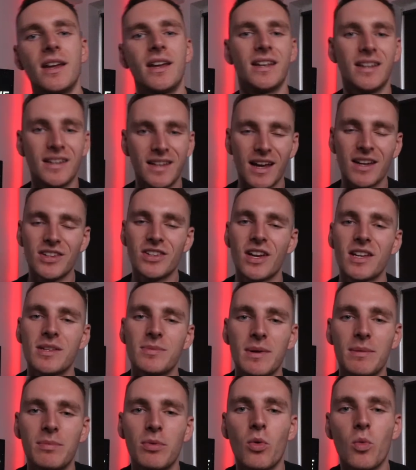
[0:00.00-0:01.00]
Yes
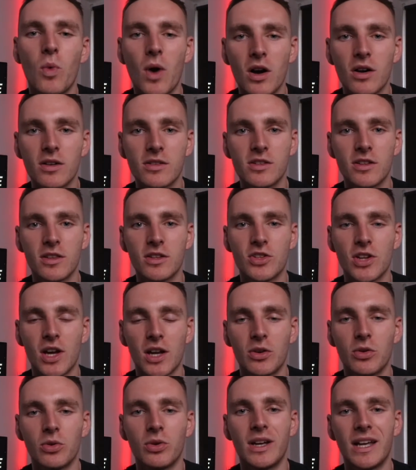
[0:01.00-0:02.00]
people, welcome to the
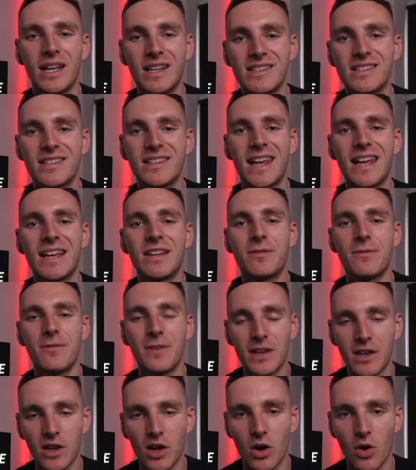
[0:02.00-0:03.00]
channel. In today's
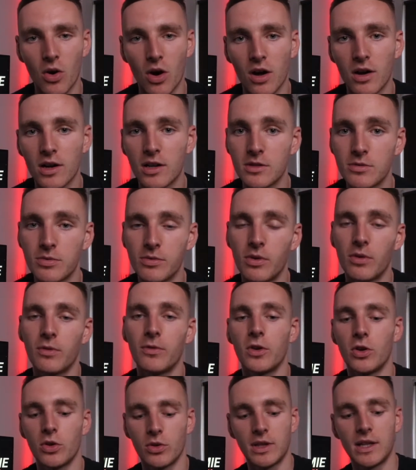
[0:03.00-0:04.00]
video I'm going to be
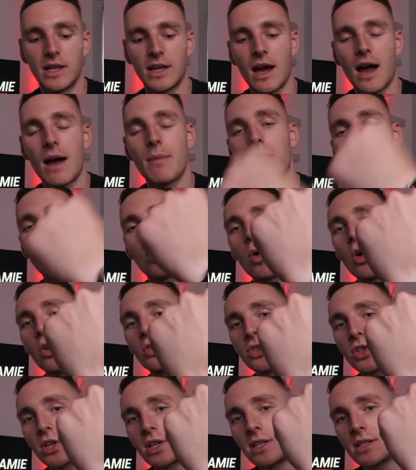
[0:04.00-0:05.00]
reviewing the Apple
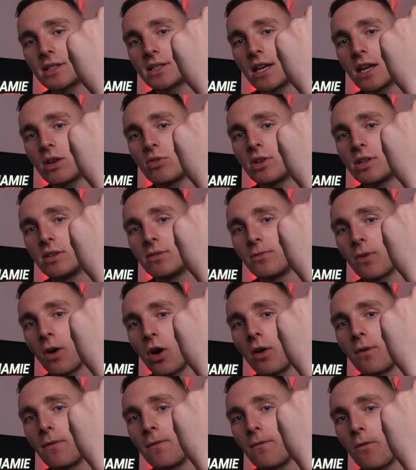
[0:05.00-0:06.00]
Watch Series
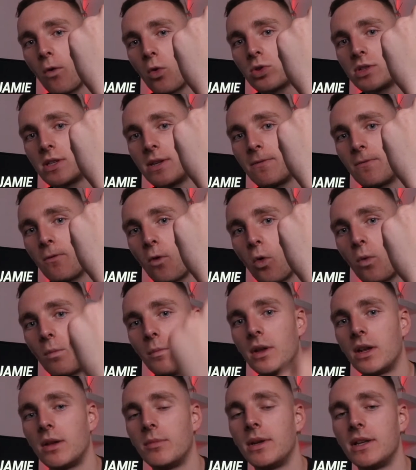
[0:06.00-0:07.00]
5
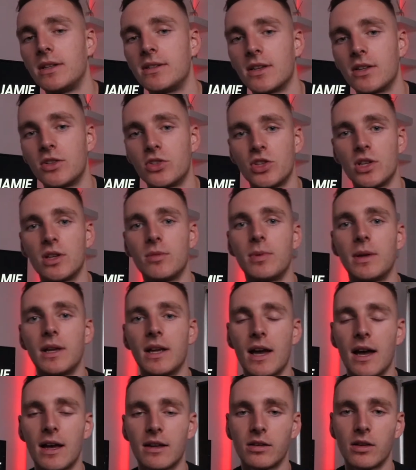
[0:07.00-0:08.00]
44mm
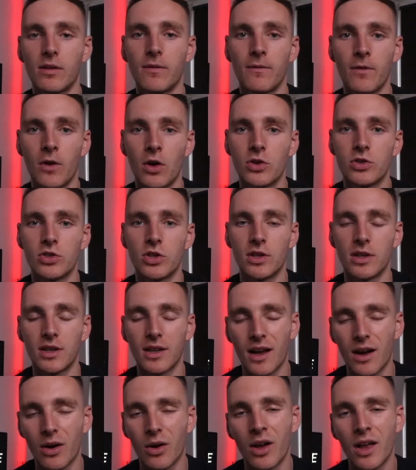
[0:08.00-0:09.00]
GPS version.
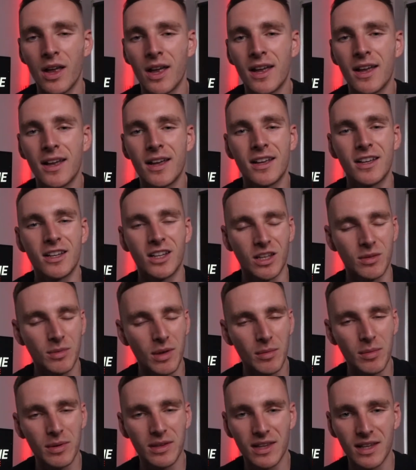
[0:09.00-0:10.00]
Now you
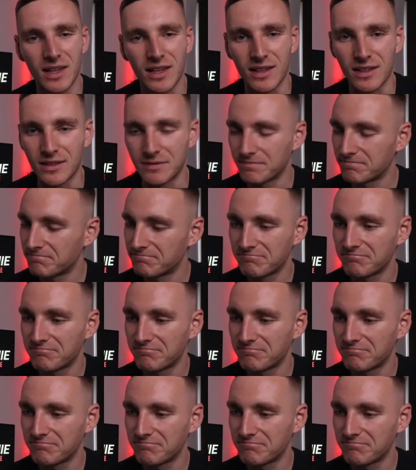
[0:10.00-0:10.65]
may be thinking,